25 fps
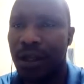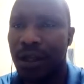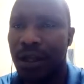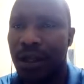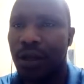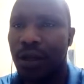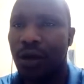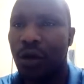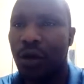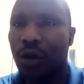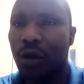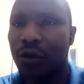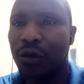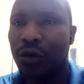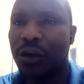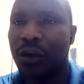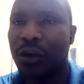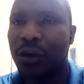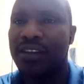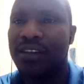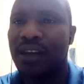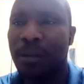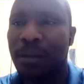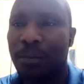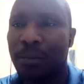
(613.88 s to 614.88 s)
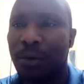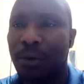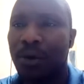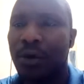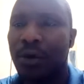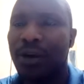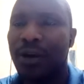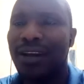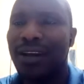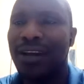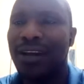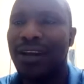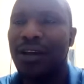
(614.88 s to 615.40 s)
Because, for example,
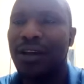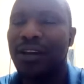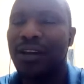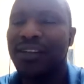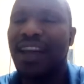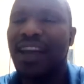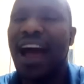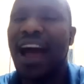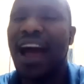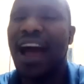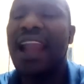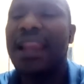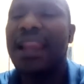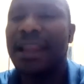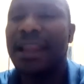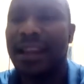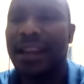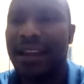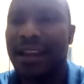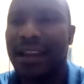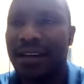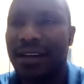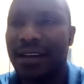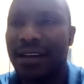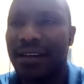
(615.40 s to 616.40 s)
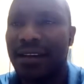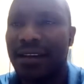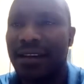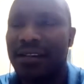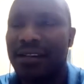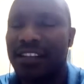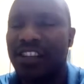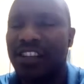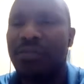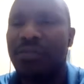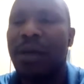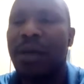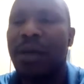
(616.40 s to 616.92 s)
Sir Ali,
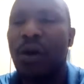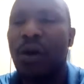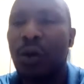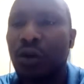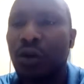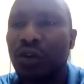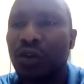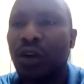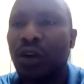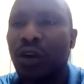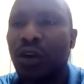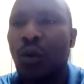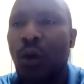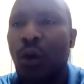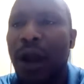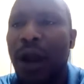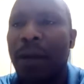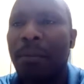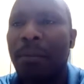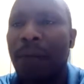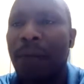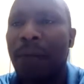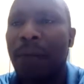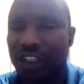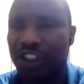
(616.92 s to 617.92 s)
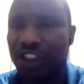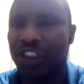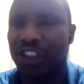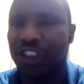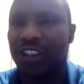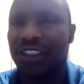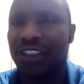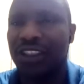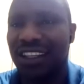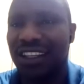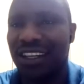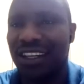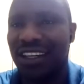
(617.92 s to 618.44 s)
just by losing one match,
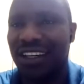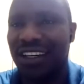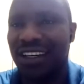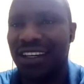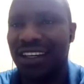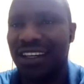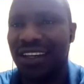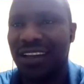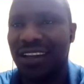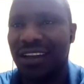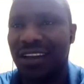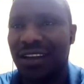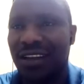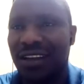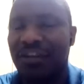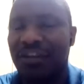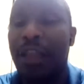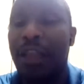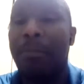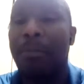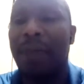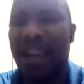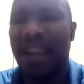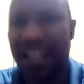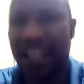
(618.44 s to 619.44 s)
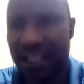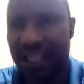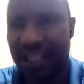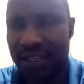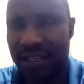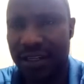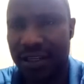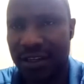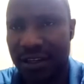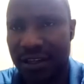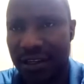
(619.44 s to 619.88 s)
they panicked.